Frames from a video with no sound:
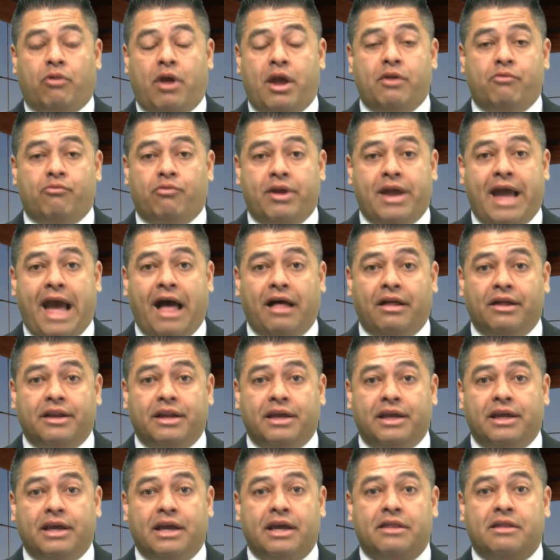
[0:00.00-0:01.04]
in
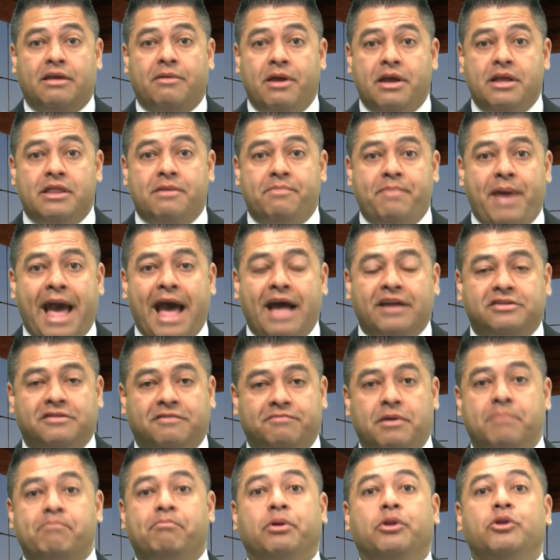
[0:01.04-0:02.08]
reality in the past
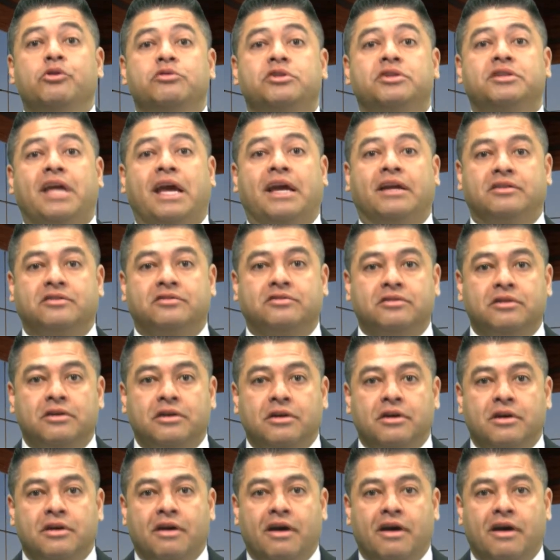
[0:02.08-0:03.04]
have been blue states,